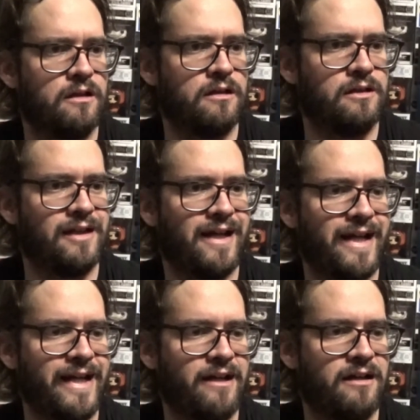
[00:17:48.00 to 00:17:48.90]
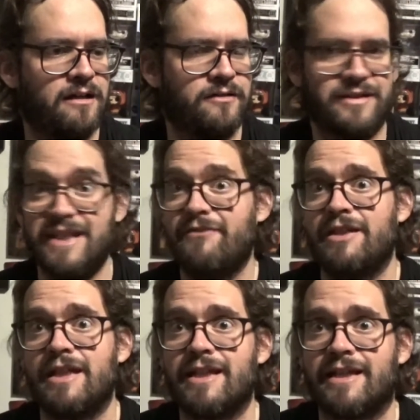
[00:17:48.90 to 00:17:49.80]
the
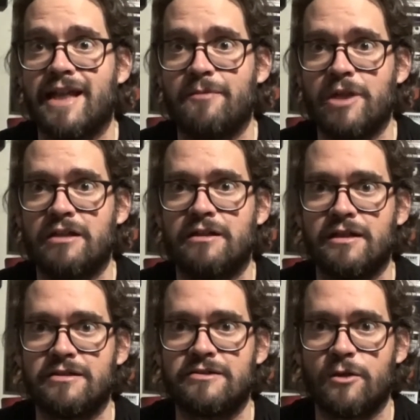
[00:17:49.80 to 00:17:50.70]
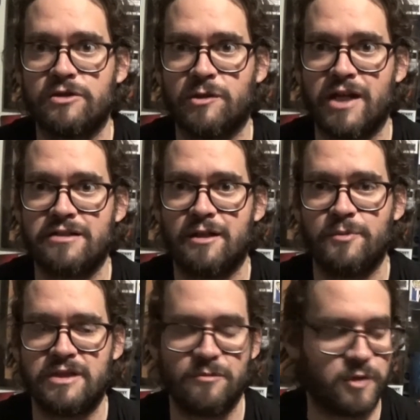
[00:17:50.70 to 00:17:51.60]
DVD that came in is so scratched up
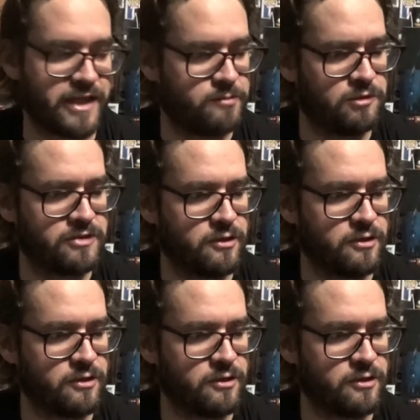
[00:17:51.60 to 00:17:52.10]
it's unplayable.